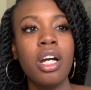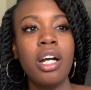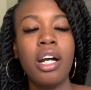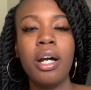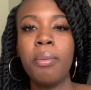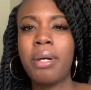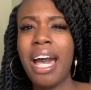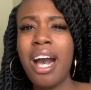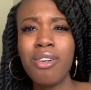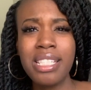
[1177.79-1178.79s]
um,
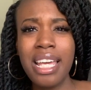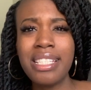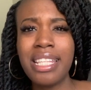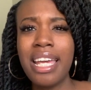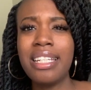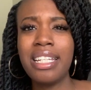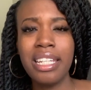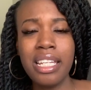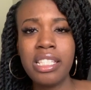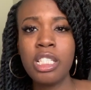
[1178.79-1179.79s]
Kyle says that
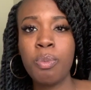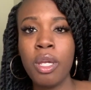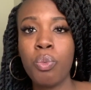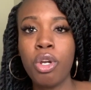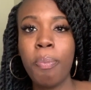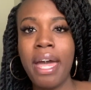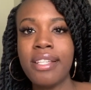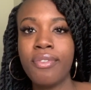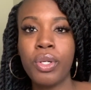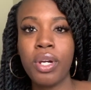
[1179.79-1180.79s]
Denise is being real
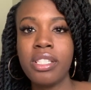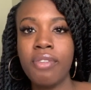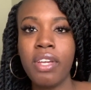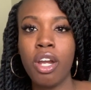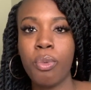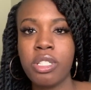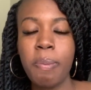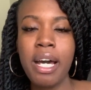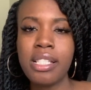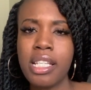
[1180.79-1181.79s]
passive aggressive in her
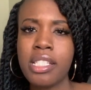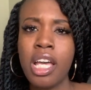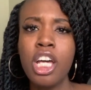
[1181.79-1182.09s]
responses.